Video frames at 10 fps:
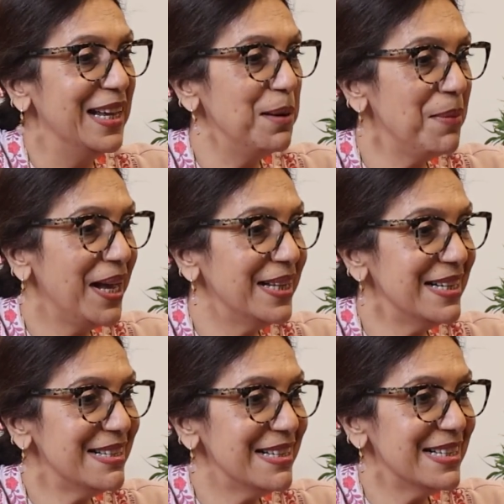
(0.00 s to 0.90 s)

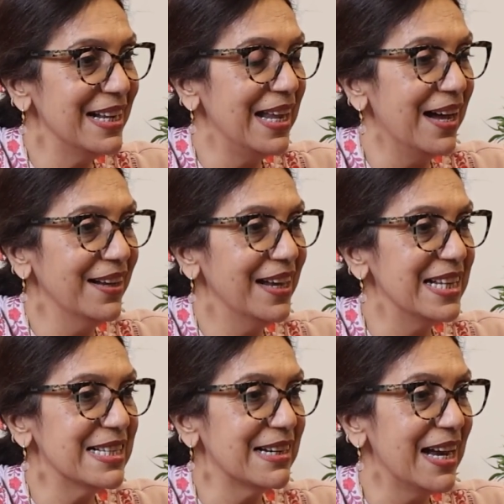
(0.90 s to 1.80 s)
This is the lung. It's